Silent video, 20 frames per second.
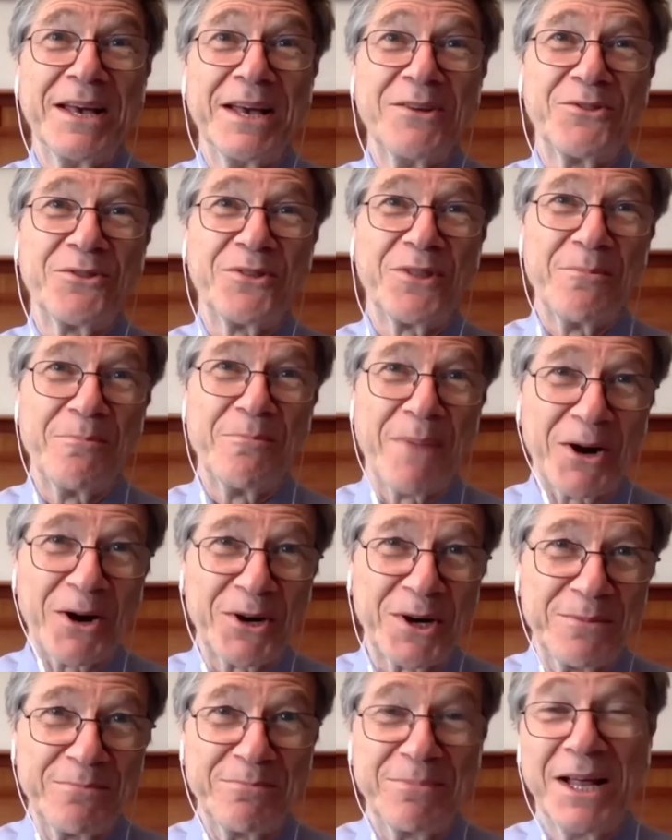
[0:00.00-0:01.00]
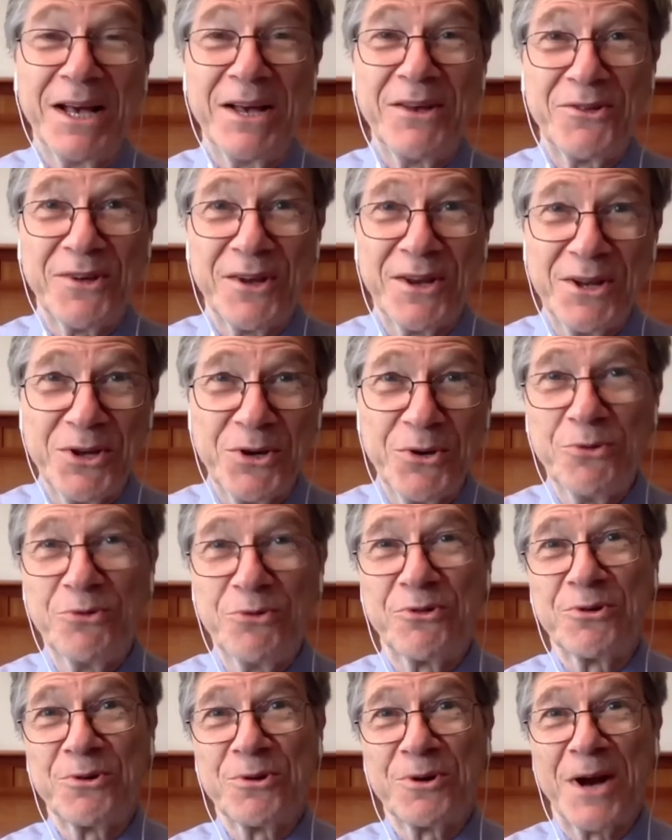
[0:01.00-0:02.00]
as the marketplace and
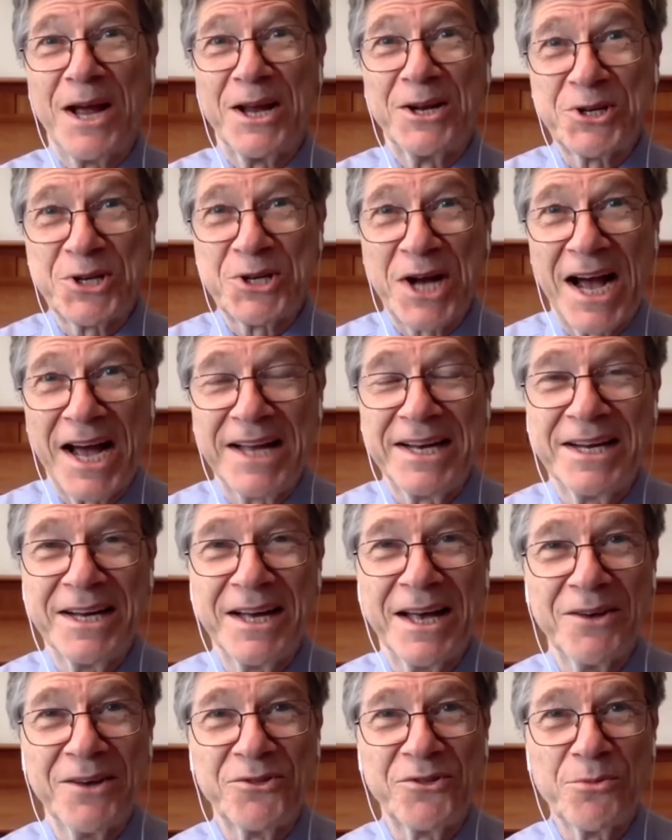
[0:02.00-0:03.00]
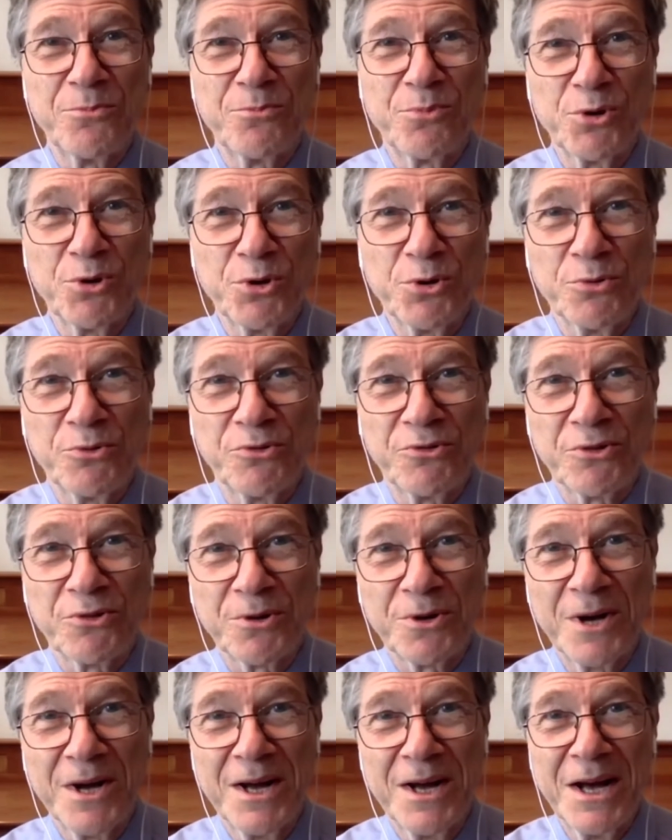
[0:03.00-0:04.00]
user and China as the
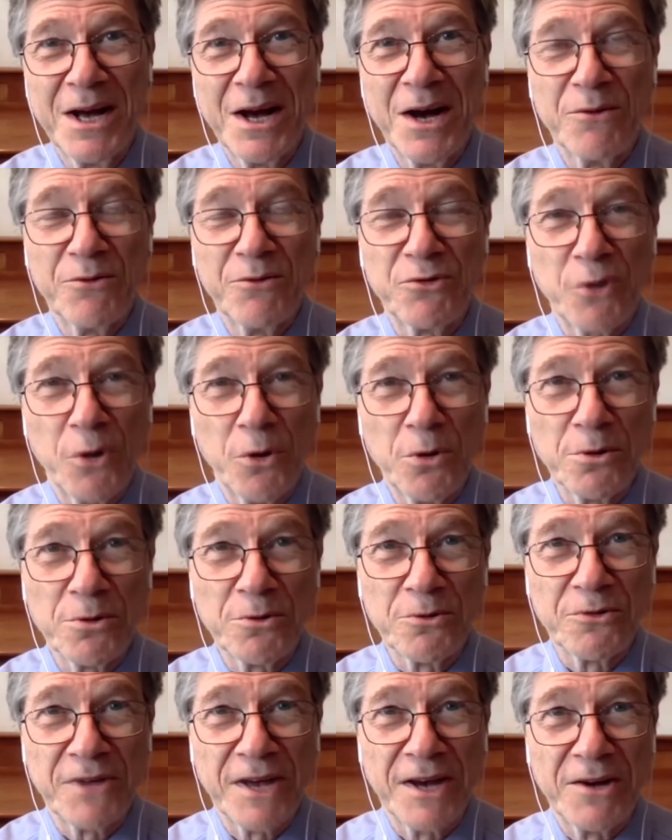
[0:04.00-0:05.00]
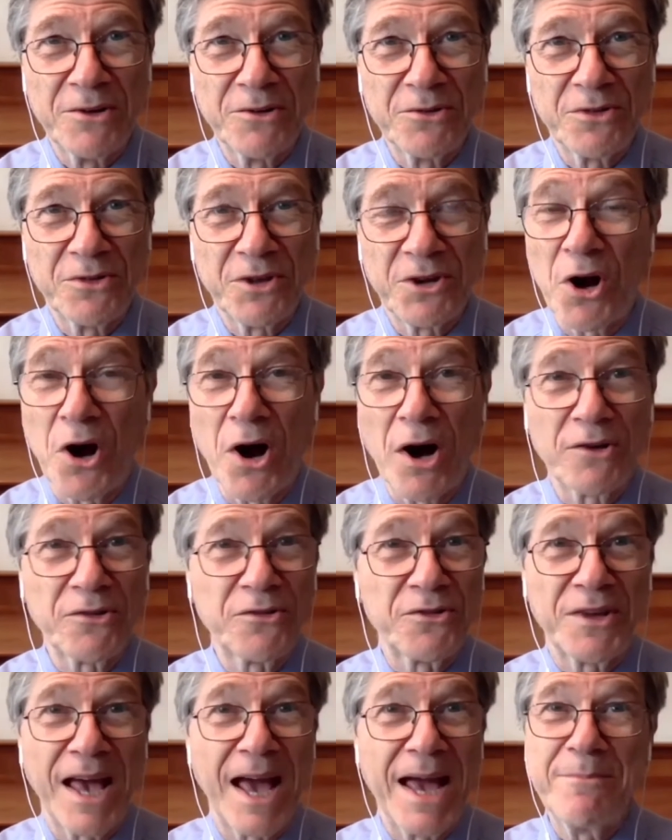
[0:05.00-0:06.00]
producer of solar cells, the
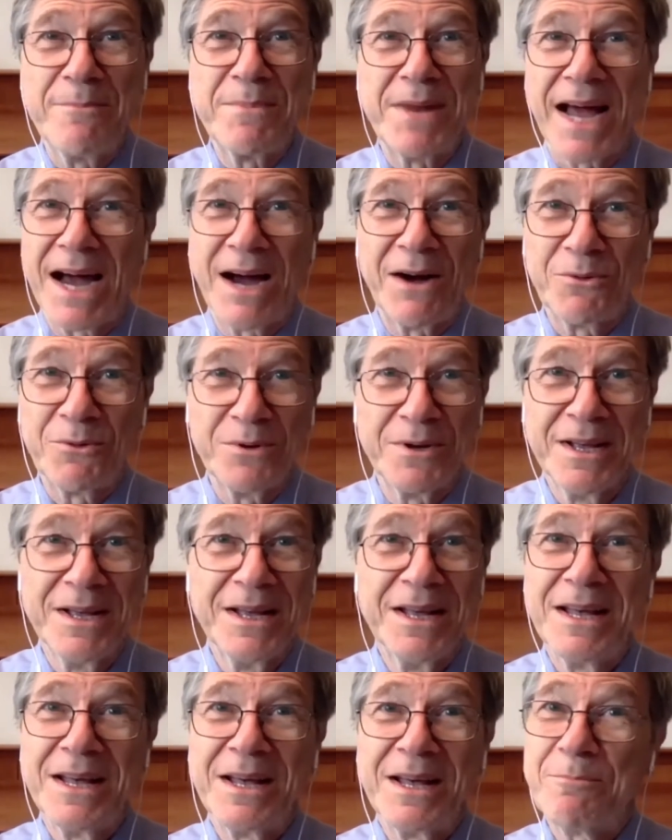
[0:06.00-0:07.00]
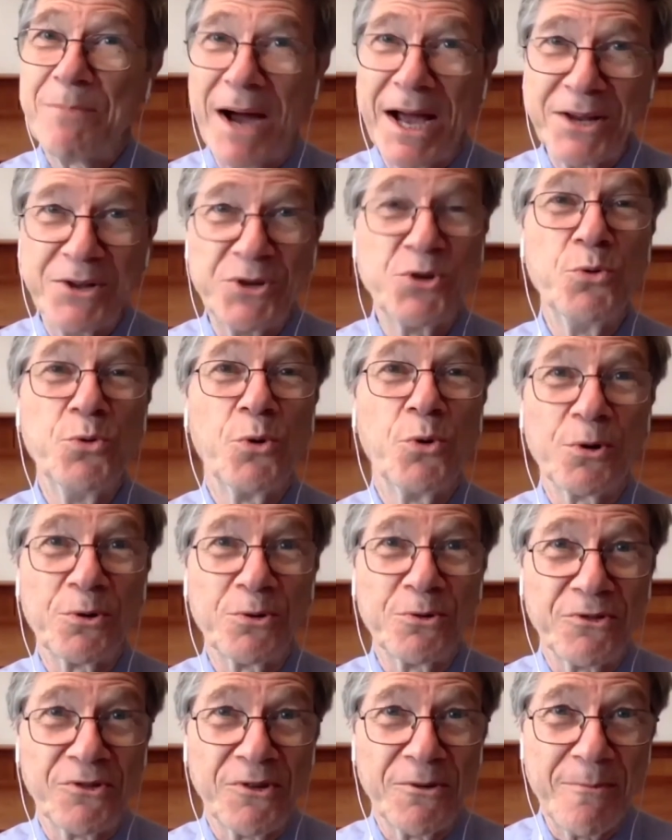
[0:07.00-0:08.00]
costs came down by 2
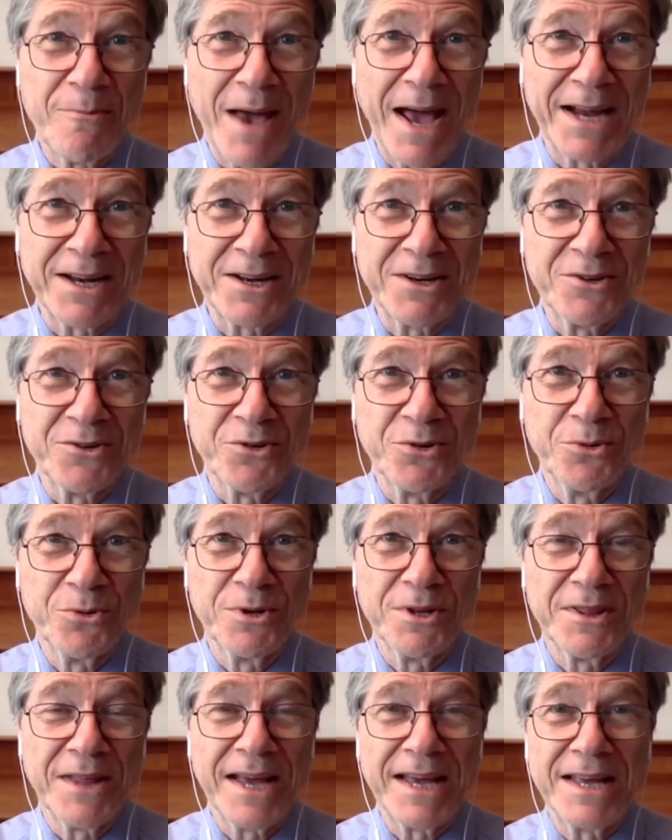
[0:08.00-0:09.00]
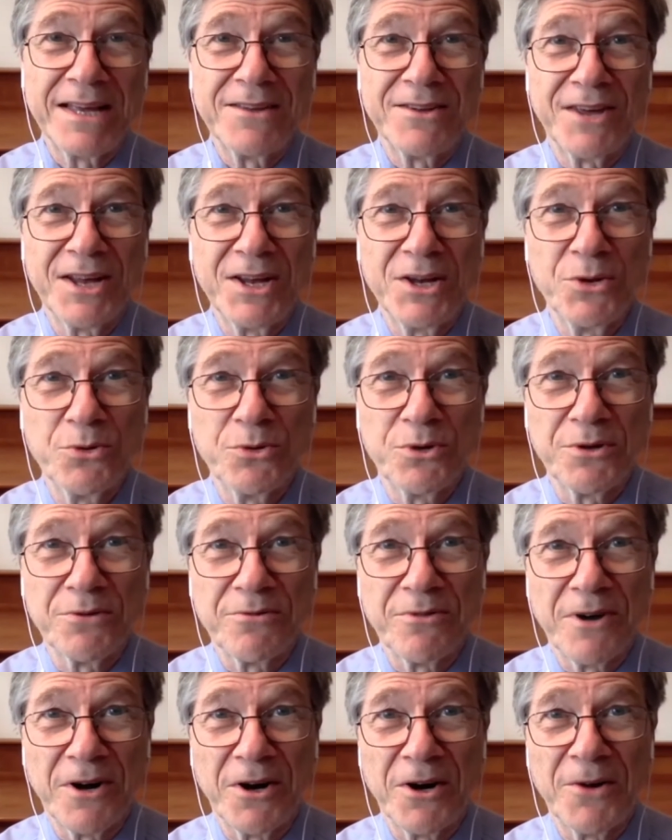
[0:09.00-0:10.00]
orders of magnitude, and they continue to
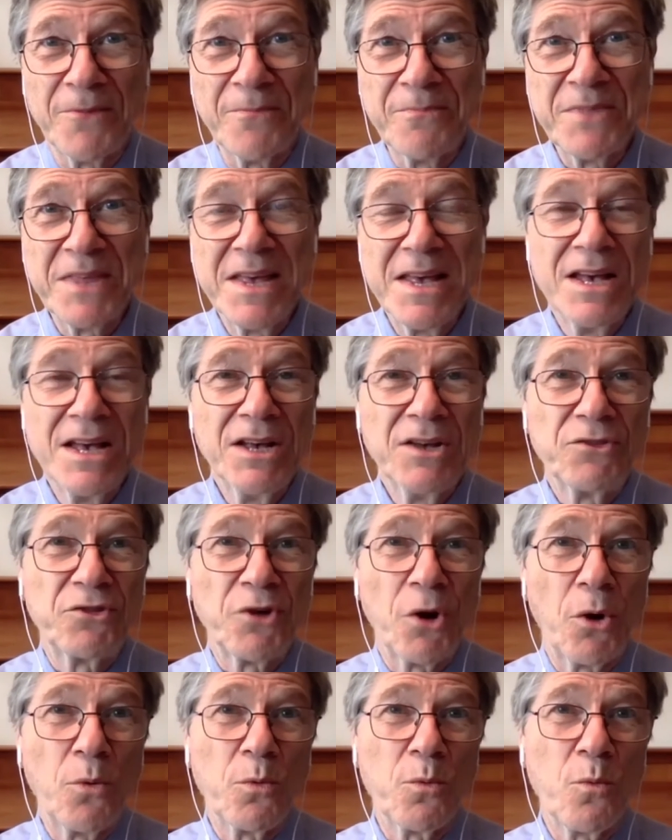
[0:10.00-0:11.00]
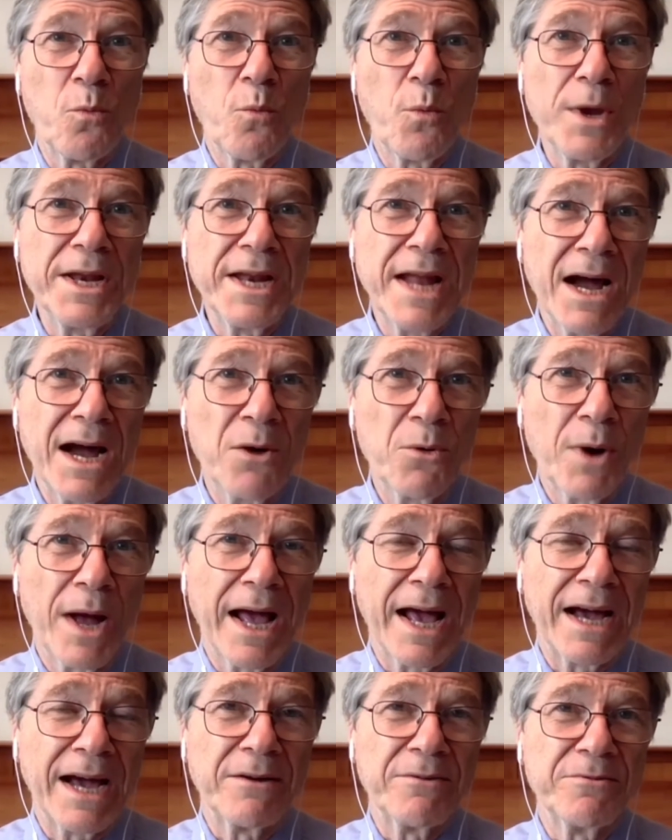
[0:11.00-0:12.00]
fall. So we now
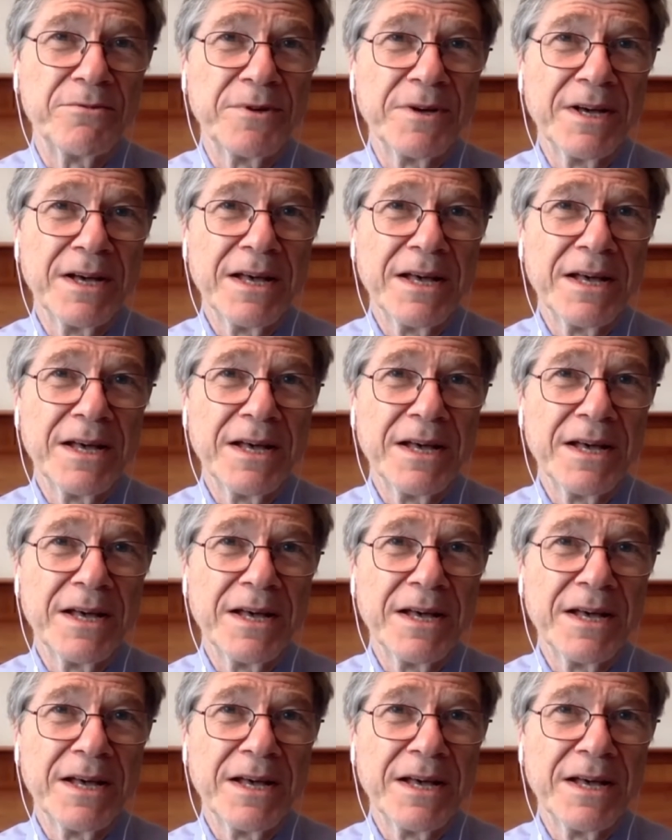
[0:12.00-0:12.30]
have